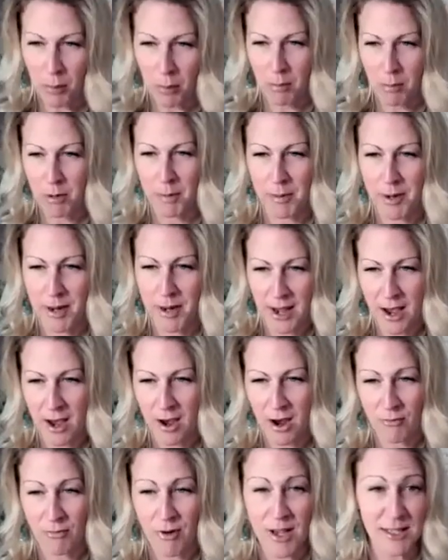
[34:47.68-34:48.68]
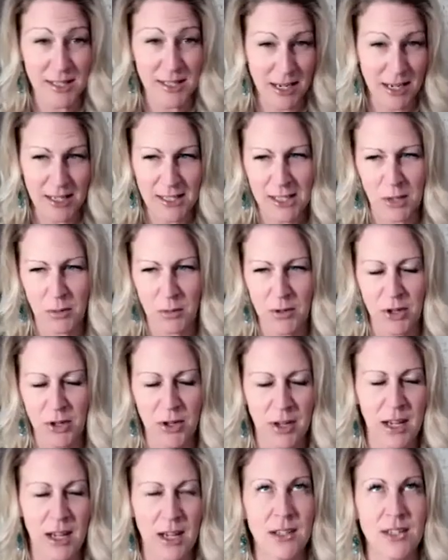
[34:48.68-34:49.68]
probably are resonating with you
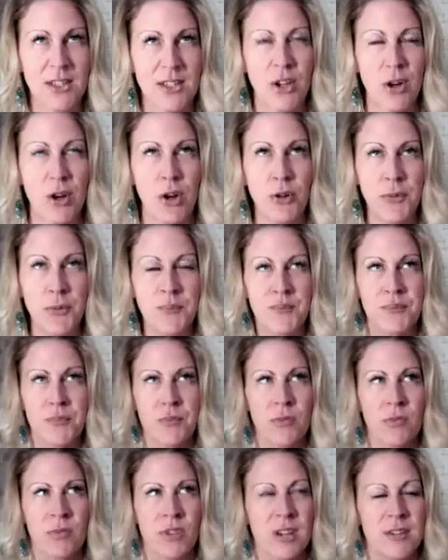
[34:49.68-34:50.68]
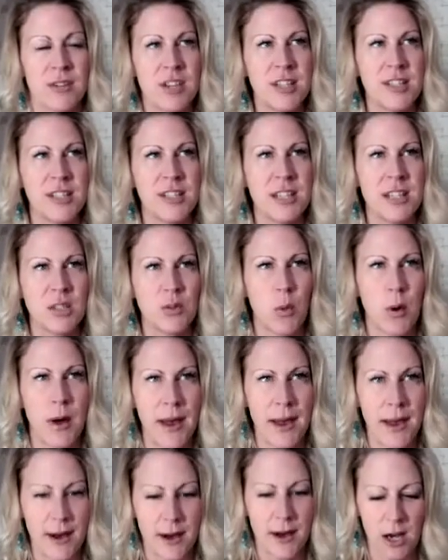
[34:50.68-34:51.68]
here. So this is
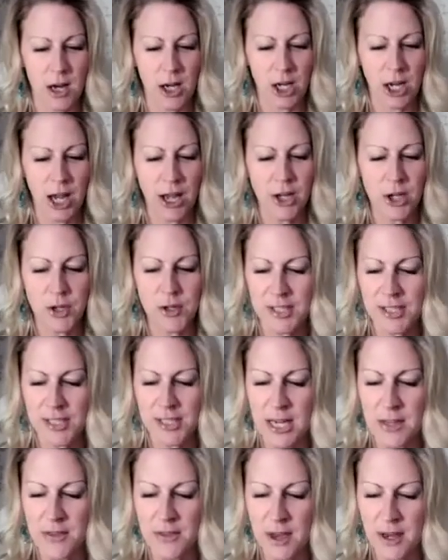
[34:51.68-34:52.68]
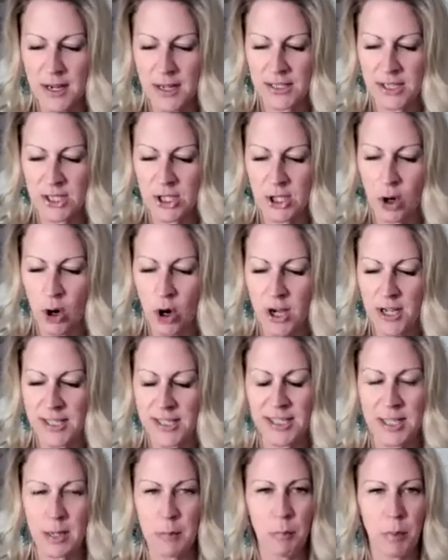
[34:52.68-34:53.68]
where, can you see that it's not as
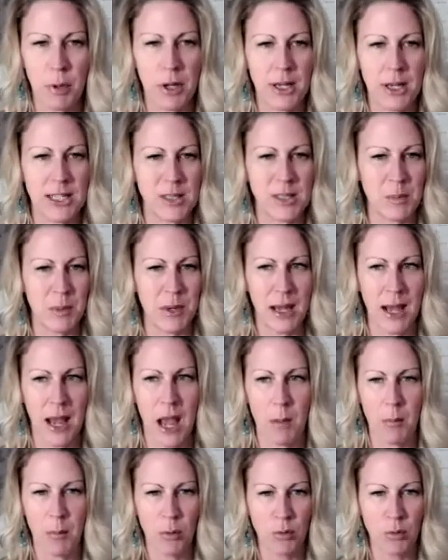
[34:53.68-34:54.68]
simple as being able